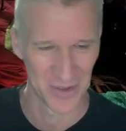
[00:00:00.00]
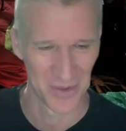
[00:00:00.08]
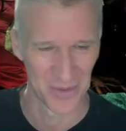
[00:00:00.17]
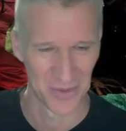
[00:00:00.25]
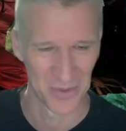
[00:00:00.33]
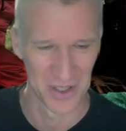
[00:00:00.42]

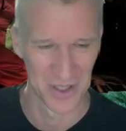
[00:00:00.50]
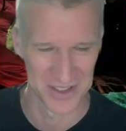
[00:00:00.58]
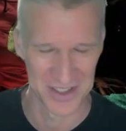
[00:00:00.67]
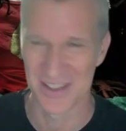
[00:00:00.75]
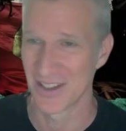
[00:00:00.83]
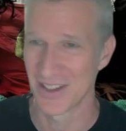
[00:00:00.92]

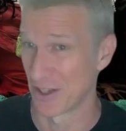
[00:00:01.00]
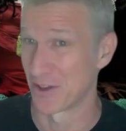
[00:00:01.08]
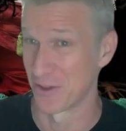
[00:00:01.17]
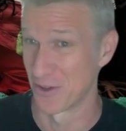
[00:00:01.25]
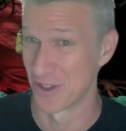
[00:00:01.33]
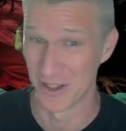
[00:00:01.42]
was like
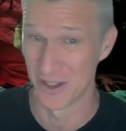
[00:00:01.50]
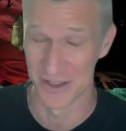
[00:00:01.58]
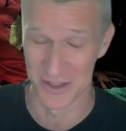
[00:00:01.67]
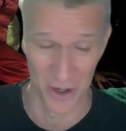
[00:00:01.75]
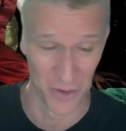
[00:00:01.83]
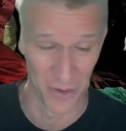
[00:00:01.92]

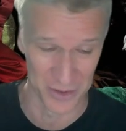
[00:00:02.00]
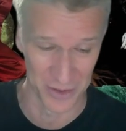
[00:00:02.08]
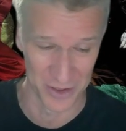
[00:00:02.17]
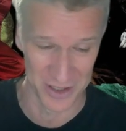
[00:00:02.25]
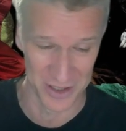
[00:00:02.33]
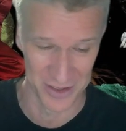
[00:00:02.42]
over 30
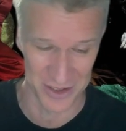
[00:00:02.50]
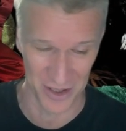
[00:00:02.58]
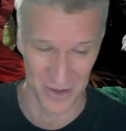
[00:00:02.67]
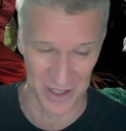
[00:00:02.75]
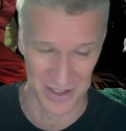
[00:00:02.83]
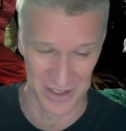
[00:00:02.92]
years ago.
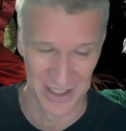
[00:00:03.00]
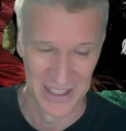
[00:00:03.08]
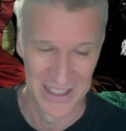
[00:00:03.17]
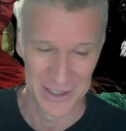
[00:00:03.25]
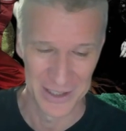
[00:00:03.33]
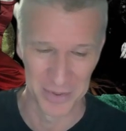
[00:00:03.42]
And
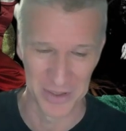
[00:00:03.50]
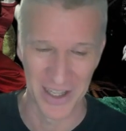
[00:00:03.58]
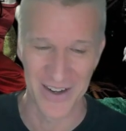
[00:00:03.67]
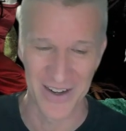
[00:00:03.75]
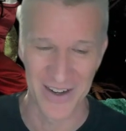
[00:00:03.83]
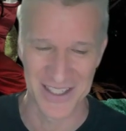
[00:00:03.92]
the
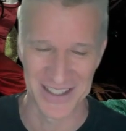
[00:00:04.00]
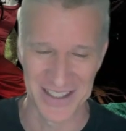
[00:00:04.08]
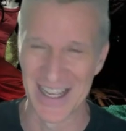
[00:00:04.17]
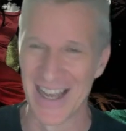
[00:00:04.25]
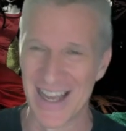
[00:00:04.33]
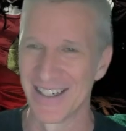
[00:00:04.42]
players at the
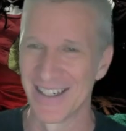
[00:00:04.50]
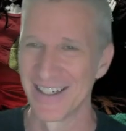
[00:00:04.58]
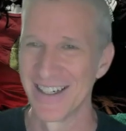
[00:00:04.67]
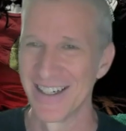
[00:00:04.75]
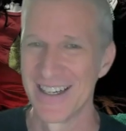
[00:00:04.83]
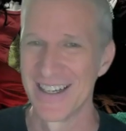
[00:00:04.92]
end,
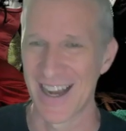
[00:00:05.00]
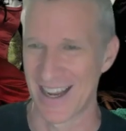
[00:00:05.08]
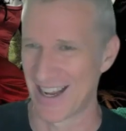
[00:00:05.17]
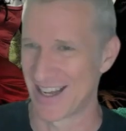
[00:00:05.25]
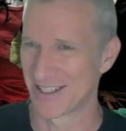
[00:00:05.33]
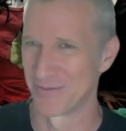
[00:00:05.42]
I
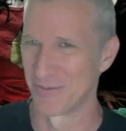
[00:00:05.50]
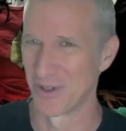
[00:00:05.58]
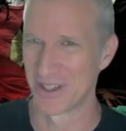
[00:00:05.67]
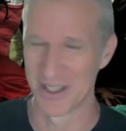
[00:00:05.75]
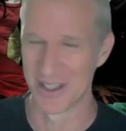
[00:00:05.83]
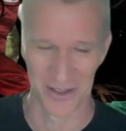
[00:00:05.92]
asked them what
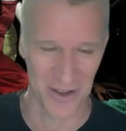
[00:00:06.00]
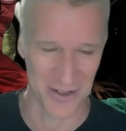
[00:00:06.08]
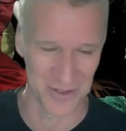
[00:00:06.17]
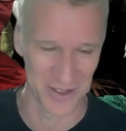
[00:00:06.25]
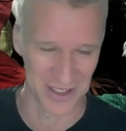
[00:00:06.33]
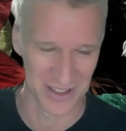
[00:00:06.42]
they thought of
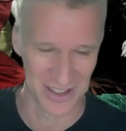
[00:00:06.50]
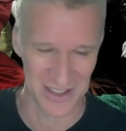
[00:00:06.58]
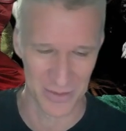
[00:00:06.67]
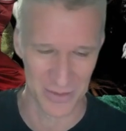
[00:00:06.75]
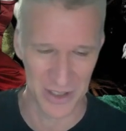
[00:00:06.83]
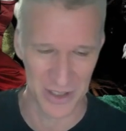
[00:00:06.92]
it, and they said,
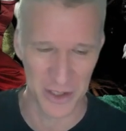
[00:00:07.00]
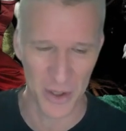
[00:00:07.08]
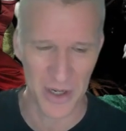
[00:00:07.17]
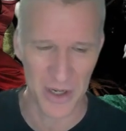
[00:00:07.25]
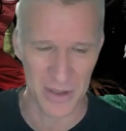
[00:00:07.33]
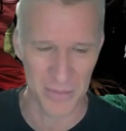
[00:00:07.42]
we enjoyed
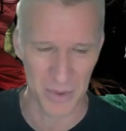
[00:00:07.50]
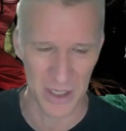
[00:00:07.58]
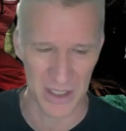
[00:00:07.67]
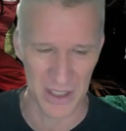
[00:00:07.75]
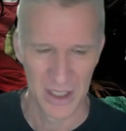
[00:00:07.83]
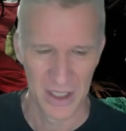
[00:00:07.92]
it, but
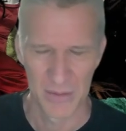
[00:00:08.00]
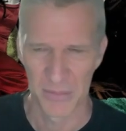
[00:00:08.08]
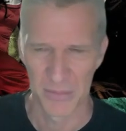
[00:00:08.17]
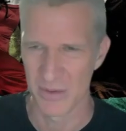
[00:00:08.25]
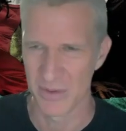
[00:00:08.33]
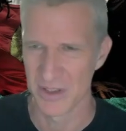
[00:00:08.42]

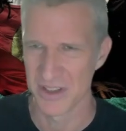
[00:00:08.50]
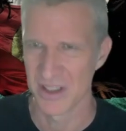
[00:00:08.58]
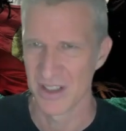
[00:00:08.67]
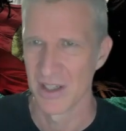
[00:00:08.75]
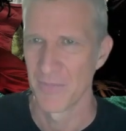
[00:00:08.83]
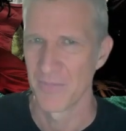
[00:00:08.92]
it was
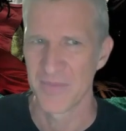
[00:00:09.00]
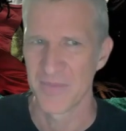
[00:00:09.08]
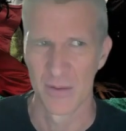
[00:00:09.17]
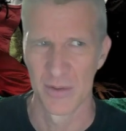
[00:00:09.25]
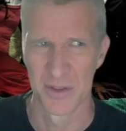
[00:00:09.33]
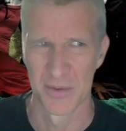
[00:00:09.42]

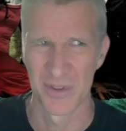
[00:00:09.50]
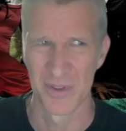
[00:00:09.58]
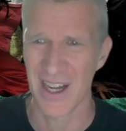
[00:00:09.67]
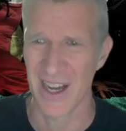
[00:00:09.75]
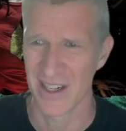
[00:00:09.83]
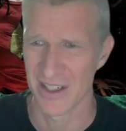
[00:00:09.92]
really
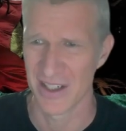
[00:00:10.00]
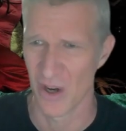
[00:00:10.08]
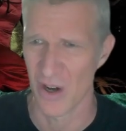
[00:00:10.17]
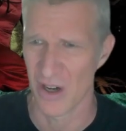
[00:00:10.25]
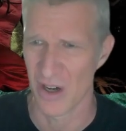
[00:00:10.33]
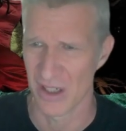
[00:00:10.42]
kind of
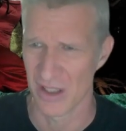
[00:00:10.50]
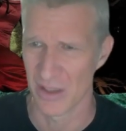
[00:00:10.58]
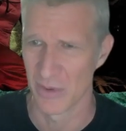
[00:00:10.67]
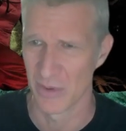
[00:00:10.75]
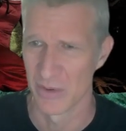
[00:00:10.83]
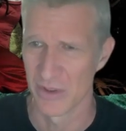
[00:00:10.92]
dark. Like,
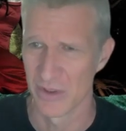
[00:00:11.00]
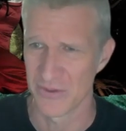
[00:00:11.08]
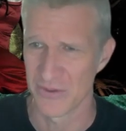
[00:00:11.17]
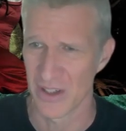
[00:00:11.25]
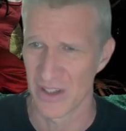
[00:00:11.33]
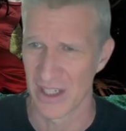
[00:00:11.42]
we really
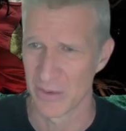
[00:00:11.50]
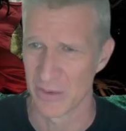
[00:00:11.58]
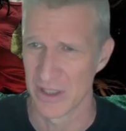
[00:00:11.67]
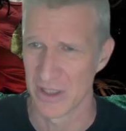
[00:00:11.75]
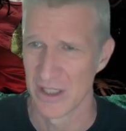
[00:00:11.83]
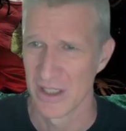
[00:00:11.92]
felt like
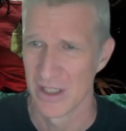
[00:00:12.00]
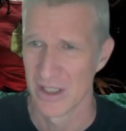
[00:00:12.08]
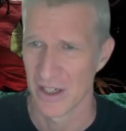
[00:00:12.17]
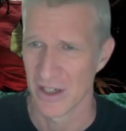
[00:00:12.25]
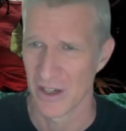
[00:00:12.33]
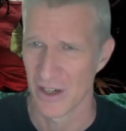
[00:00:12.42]

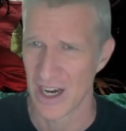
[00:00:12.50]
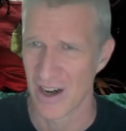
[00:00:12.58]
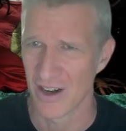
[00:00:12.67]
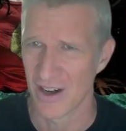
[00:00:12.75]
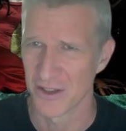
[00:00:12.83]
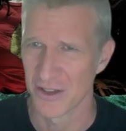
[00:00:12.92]
our
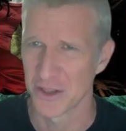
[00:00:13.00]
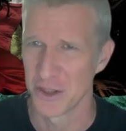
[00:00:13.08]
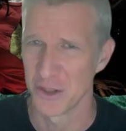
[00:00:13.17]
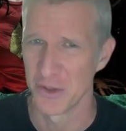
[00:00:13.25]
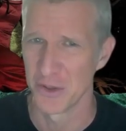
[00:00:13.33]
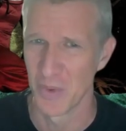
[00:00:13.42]
characters
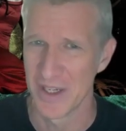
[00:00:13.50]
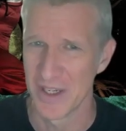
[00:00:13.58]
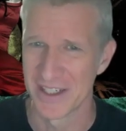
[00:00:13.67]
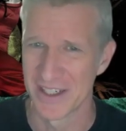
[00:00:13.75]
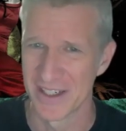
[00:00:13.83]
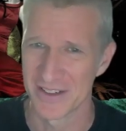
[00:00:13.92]
couldn't
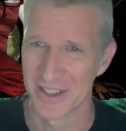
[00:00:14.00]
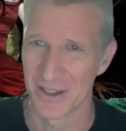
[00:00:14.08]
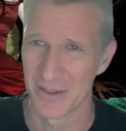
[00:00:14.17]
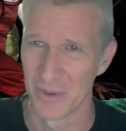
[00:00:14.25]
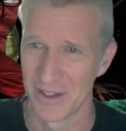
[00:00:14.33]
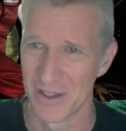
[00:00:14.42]
win. And I was like,
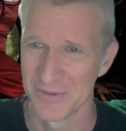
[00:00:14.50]
well,